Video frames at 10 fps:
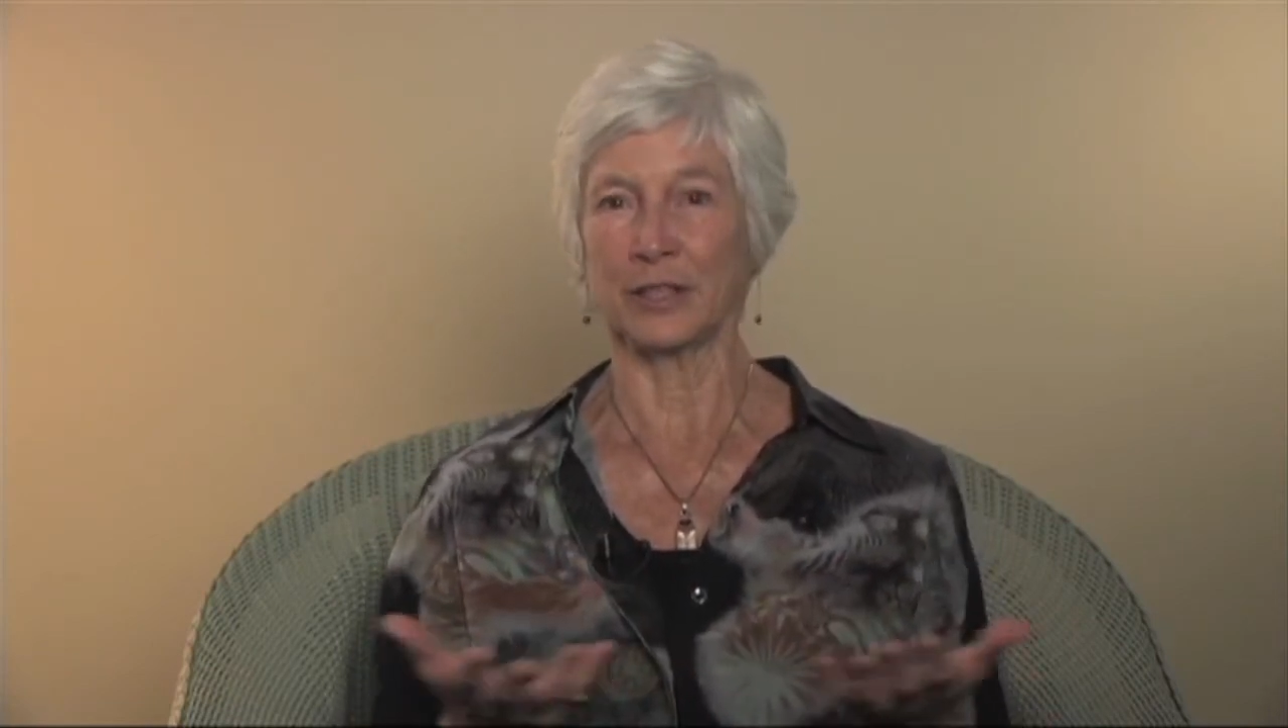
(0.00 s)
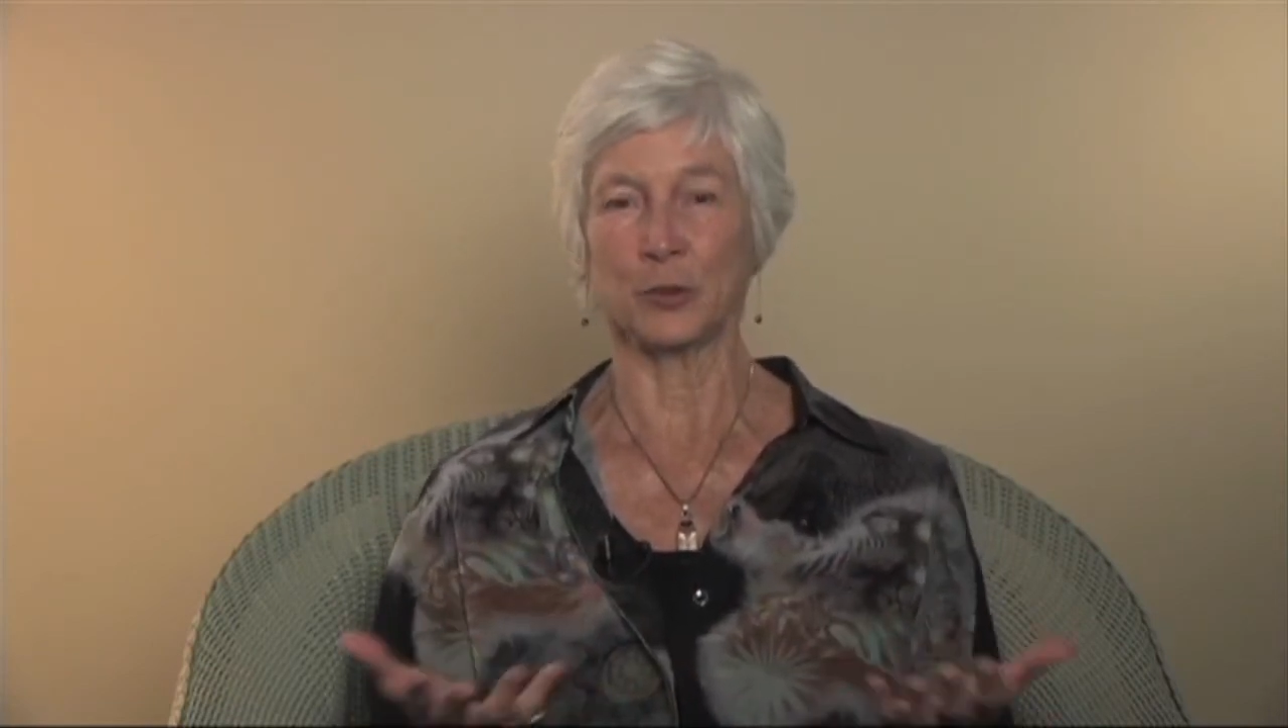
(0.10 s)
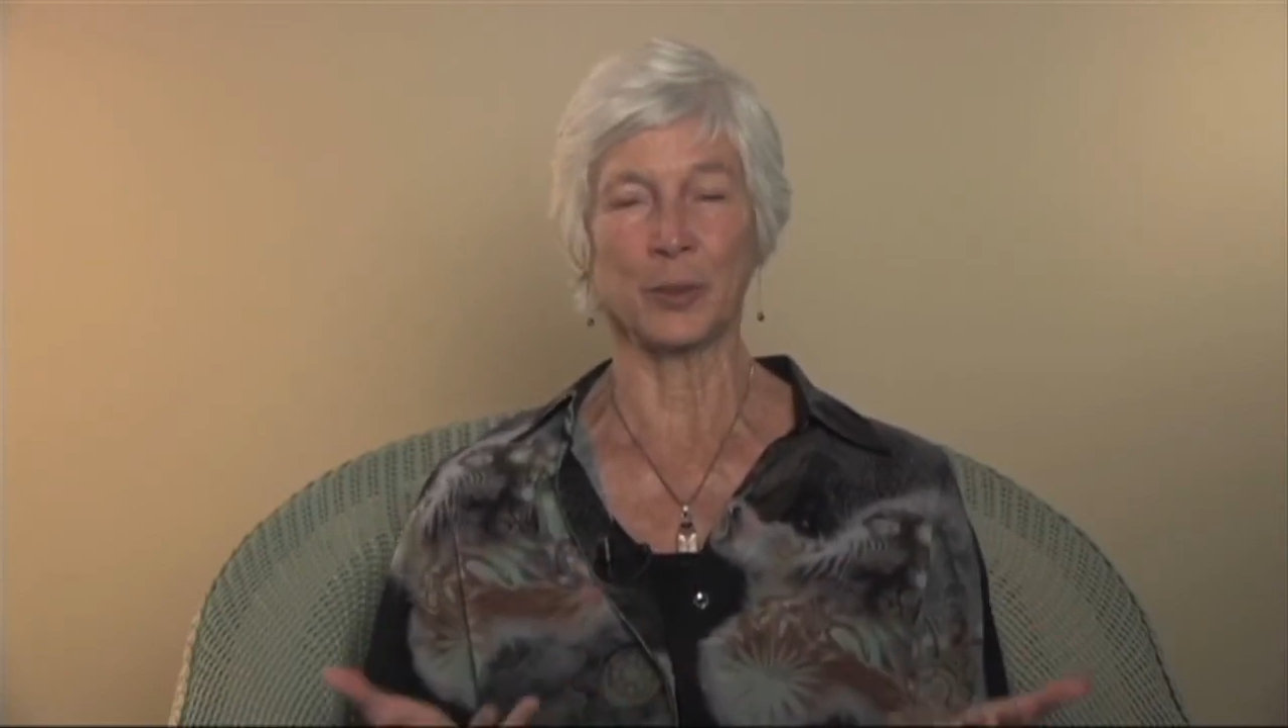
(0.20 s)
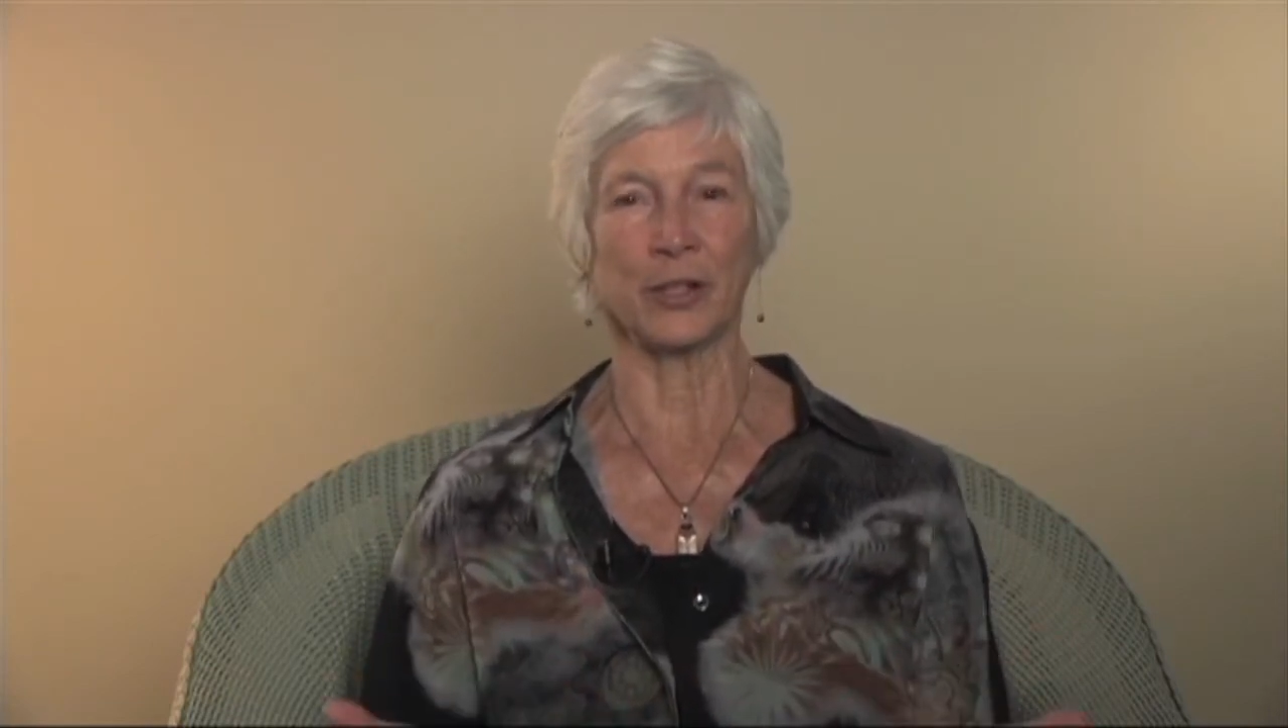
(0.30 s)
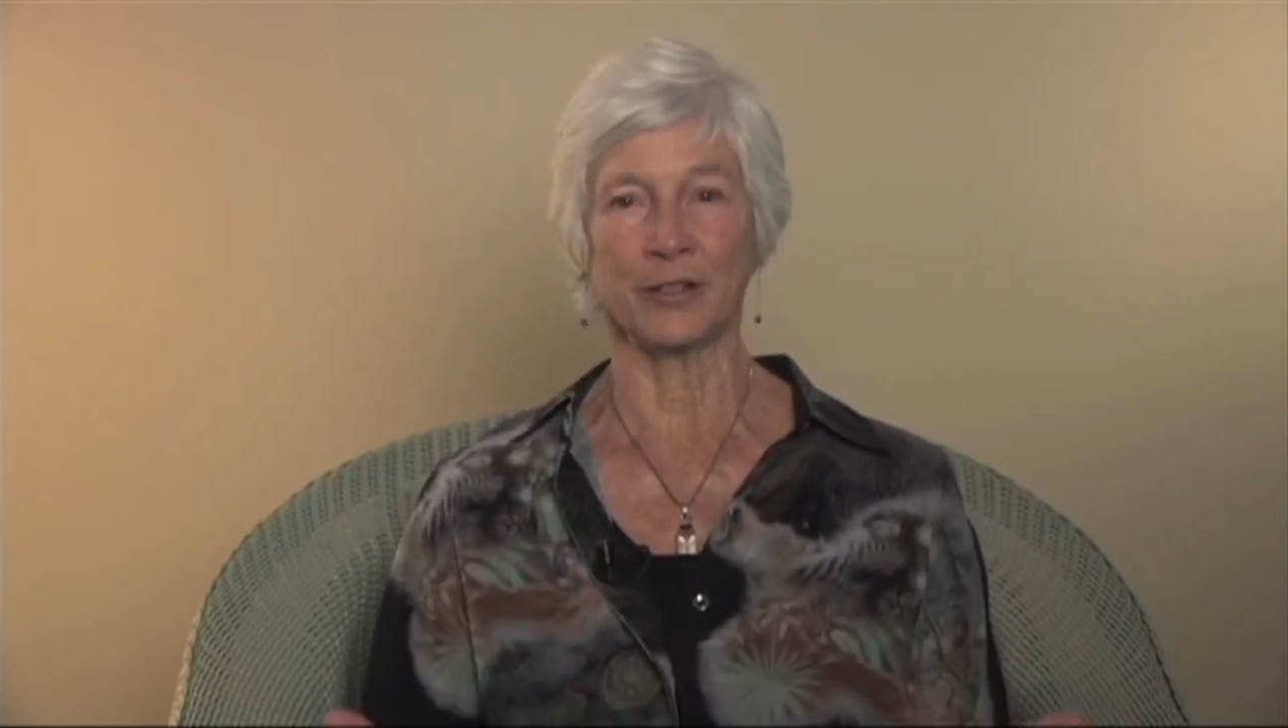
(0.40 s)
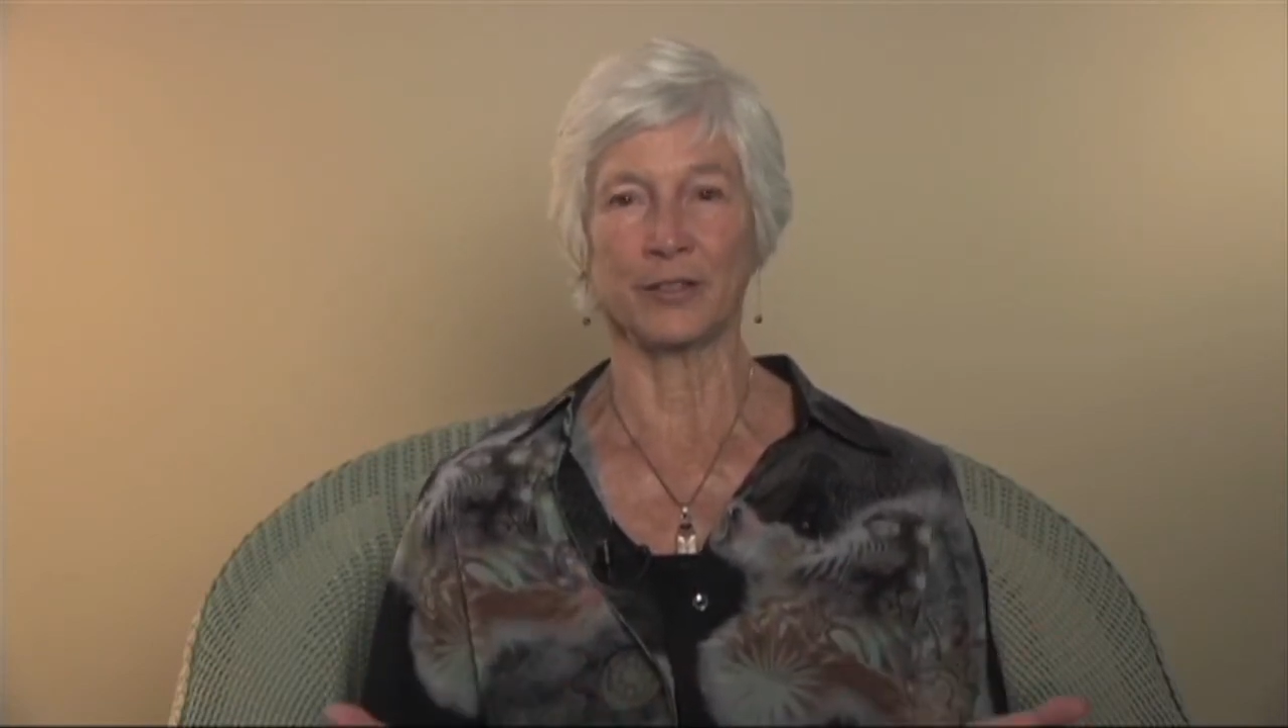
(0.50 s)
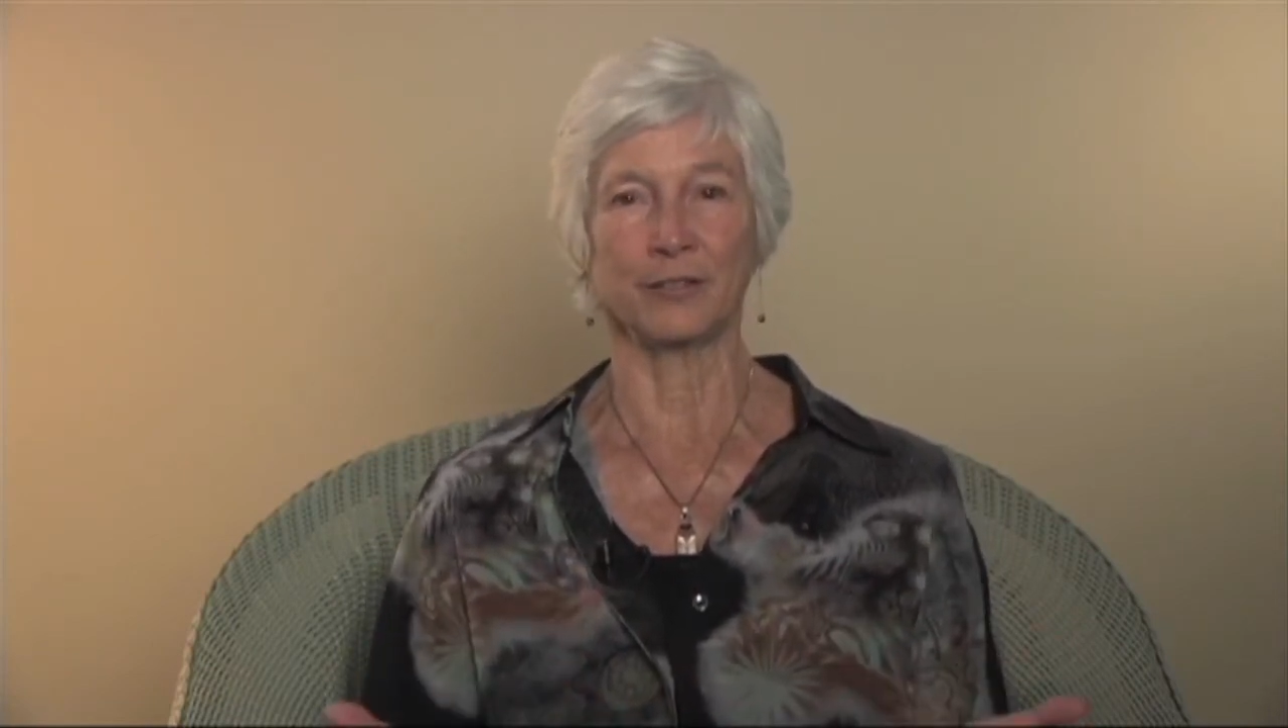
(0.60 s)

experience